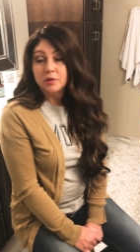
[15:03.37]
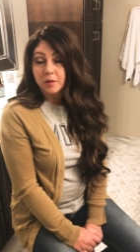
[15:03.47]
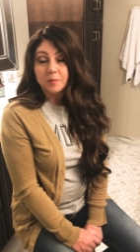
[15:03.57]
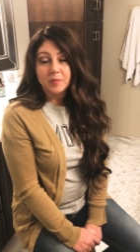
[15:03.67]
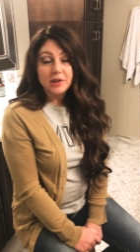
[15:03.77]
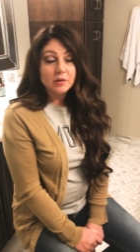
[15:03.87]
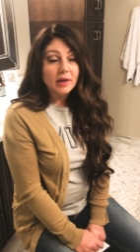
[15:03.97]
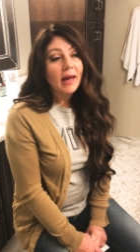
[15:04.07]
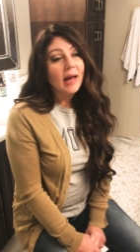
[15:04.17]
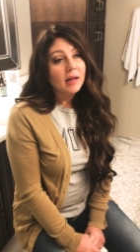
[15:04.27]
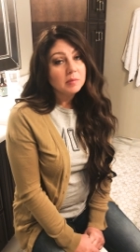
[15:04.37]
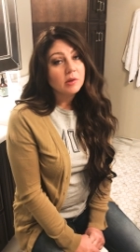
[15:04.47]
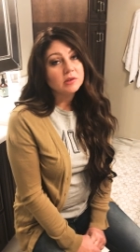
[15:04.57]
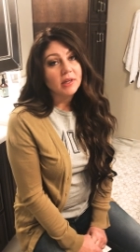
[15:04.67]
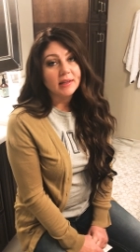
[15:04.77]
No, but you can blow
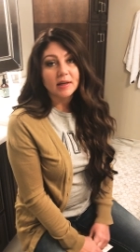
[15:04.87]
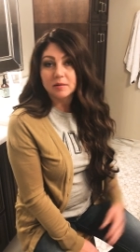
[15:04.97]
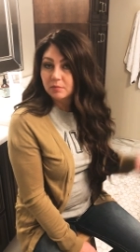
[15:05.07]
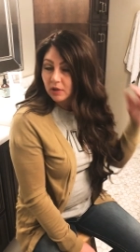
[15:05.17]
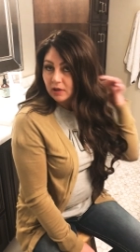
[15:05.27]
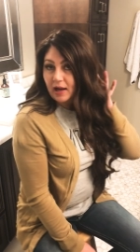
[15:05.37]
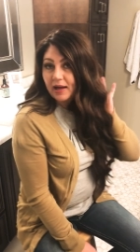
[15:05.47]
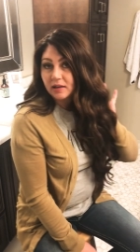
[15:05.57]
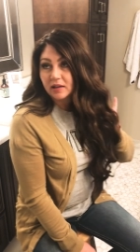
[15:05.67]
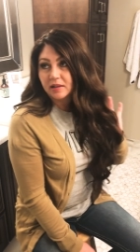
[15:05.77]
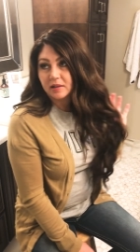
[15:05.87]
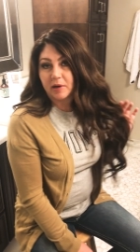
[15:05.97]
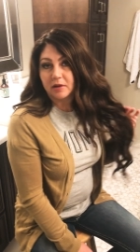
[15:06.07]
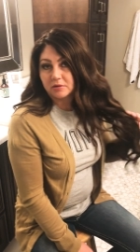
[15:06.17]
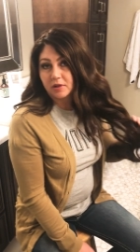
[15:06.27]
dry them. I let them
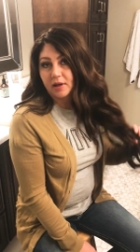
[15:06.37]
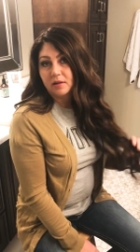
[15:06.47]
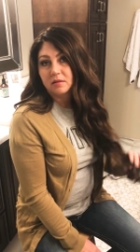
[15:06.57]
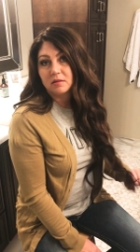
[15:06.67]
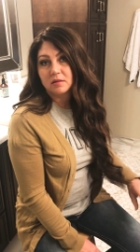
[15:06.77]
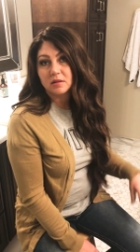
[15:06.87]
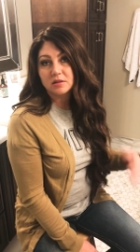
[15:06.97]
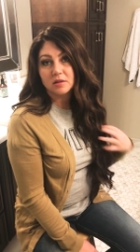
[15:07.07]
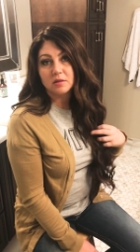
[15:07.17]
air dry. So.